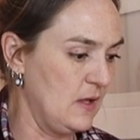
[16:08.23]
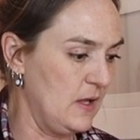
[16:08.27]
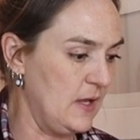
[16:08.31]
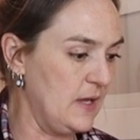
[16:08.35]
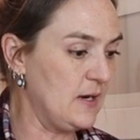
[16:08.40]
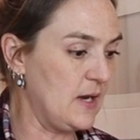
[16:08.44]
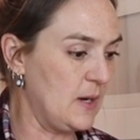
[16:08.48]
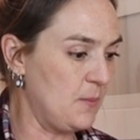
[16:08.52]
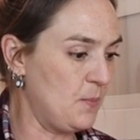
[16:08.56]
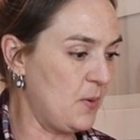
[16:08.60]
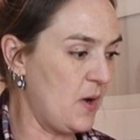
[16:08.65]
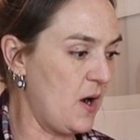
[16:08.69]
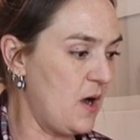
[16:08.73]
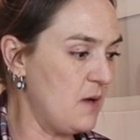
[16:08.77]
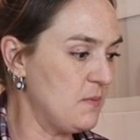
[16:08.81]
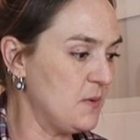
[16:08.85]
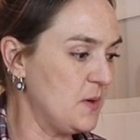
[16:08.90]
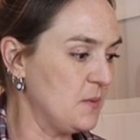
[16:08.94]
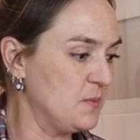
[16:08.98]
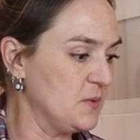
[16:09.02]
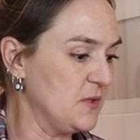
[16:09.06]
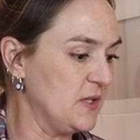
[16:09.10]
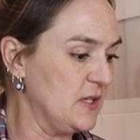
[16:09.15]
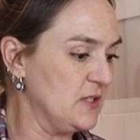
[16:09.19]
And I
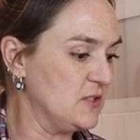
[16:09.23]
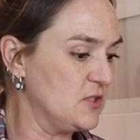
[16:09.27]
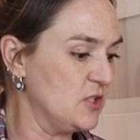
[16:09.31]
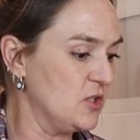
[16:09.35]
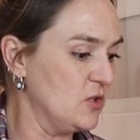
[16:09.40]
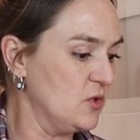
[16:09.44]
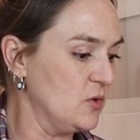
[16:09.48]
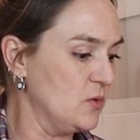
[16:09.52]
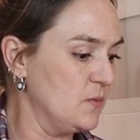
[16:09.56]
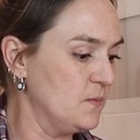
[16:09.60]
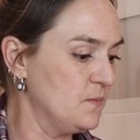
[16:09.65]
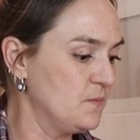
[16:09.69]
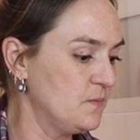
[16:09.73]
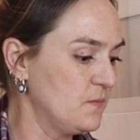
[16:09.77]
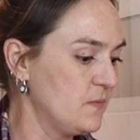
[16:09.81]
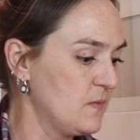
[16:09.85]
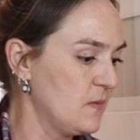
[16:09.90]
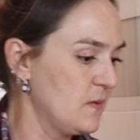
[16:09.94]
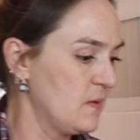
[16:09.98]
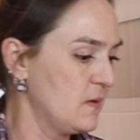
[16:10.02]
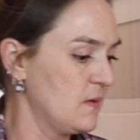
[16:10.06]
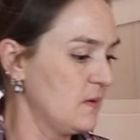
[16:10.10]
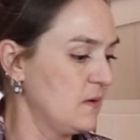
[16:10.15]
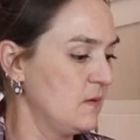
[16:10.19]
probably do,
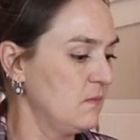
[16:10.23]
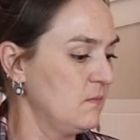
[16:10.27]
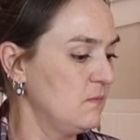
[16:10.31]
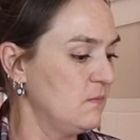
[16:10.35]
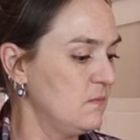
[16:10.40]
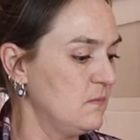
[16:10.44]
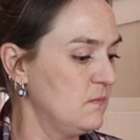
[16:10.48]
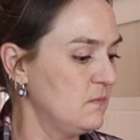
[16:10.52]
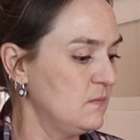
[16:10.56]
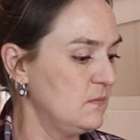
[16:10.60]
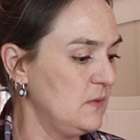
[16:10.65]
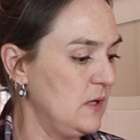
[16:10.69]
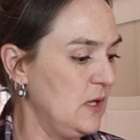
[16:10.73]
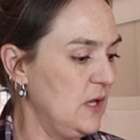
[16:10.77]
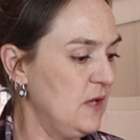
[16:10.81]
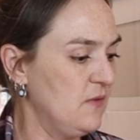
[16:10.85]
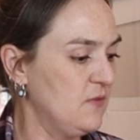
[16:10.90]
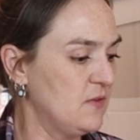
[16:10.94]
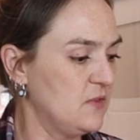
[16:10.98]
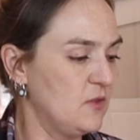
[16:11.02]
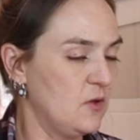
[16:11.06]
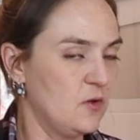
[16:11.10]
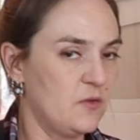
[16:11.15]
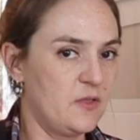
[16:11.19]

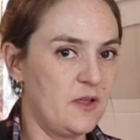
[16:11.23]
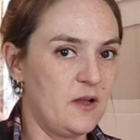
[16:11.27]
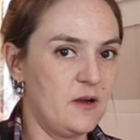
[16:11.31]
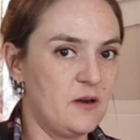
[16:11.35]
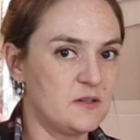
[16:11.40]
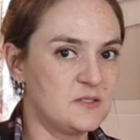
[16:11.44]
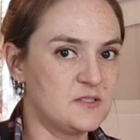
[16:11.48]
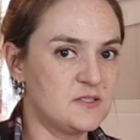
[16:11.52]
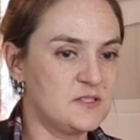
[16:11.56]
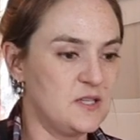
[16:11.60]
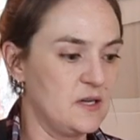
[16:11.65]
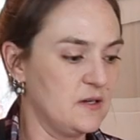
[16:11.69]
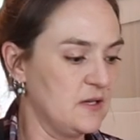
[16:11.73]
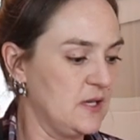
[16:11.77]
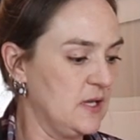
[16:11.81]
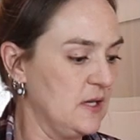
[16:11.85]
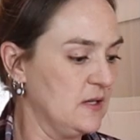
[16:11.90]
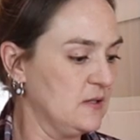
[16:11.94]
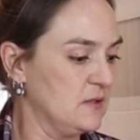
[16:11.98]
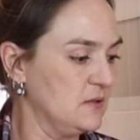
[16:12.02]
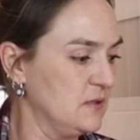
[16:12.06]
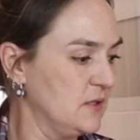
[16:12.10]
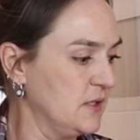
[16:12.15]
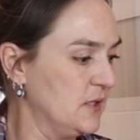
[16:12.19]
even though they are sunk
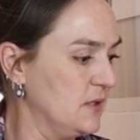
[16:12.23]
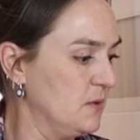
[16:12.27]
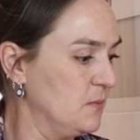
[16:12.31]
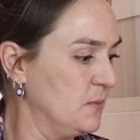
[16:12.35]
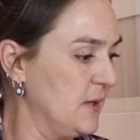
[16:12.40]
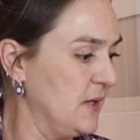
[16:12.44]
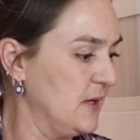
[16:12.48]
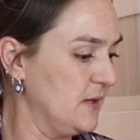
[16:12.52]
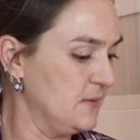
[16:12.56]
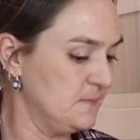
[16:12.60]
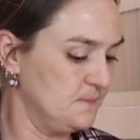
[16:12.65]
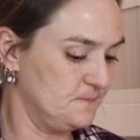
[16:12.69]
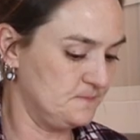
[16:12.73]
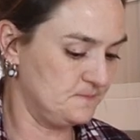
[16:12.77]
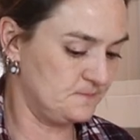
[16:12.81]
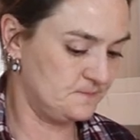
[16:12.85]
in a little bit.